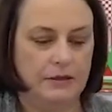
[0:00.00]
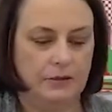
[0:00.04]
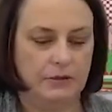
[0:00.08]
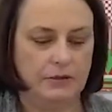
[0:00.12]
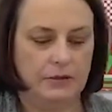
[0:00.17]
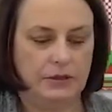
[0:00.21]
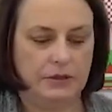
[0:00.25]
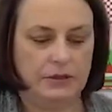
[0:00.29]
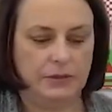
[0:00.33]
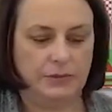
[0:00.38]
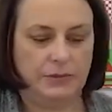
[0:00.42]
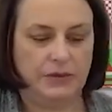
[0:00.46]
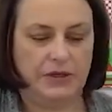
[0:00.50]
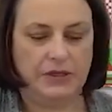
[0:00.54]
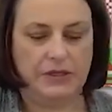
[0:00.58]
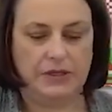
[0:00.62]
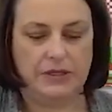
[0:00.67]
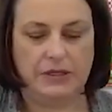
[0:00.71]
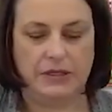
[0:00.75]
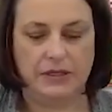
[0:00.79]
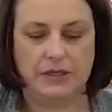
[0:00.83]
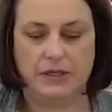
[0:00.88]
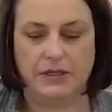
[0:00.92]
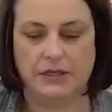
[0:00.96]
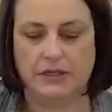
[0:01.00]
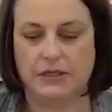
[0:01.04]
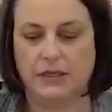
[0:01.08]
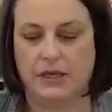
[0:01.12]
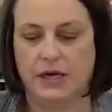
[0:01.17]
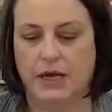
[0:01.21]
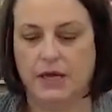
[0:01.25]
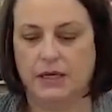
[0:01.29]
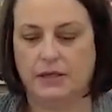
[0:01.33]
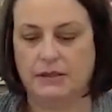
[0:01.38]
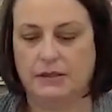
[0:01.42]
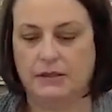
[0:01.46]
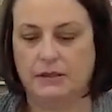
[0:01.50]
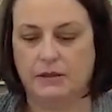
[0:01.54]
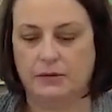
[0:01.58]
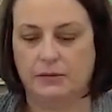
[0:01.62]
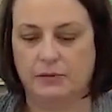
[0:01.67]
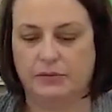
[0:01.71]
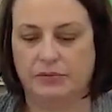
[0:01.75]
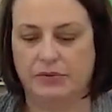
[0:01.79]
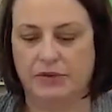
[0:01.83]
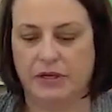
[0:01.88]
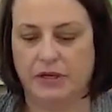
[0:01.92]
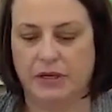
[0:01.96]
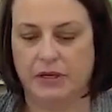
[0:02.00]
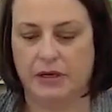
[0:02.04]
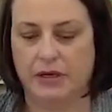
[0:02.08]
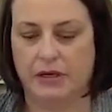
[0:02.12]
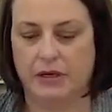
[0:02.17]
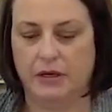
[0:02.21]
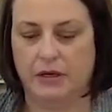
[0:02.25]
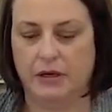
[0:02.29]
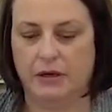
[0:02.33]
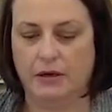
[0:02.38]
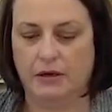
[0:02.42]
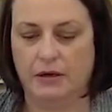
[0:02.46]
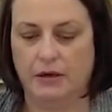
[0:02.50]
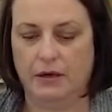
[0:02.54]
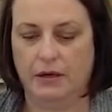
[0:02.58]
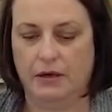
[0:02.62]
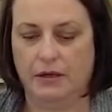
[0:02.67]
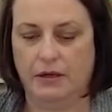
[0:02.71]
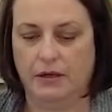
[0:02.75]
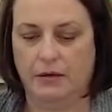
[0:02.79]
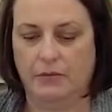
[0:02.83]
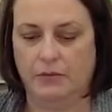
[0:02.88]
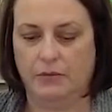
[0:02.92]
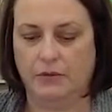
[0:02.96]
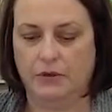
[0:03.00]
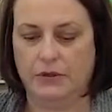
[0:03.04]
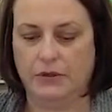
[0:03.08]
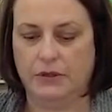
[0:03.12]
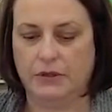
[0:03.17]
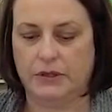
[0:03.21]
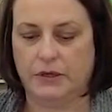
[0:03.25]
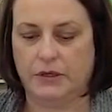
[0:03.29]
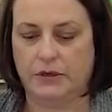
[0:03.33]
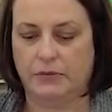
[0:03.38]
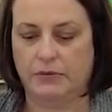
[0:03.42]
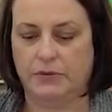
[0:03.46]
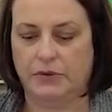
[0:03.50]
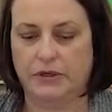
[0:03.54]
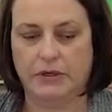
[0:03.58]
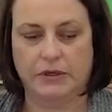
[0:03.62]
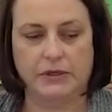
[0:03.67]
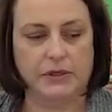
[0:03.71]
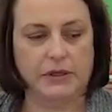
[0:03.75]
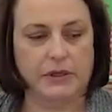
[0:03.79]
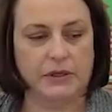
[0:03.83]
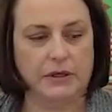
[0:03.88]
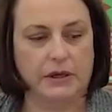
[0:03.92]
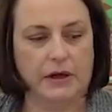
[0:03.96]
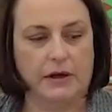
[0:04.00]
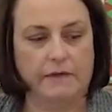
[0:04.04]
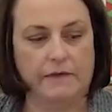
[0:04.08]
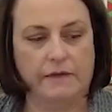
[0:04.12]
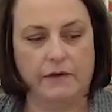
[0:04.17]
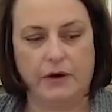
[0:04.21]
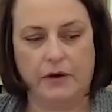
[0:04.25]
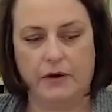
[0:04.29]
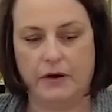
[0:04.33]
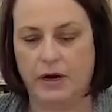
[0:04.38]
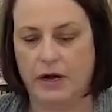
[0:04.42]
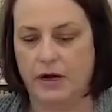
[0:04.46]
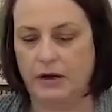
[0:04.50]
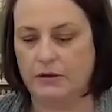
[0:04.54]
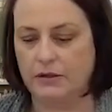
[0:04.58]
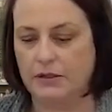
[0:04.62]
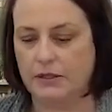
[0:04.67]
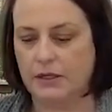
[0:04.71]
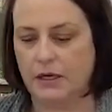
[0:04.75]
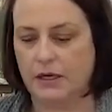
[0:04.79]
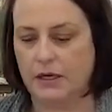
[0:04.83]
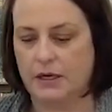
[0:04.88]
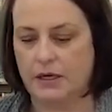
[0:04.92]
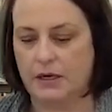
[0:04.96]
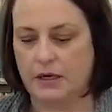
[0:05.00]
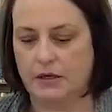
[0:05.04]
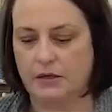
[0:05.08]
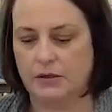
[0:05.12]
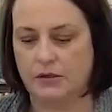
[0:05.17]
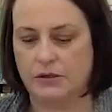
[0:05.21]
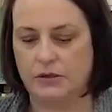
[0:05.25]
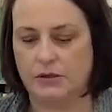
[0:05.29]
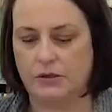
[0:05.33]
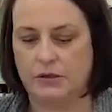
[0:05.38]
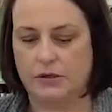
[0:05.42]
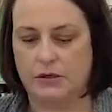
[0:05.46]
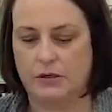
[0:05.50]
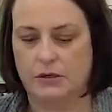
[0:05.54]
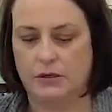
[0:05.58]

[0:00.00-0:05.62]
So just piecing this last little bit here, and then we'll start piecing that very outside edge.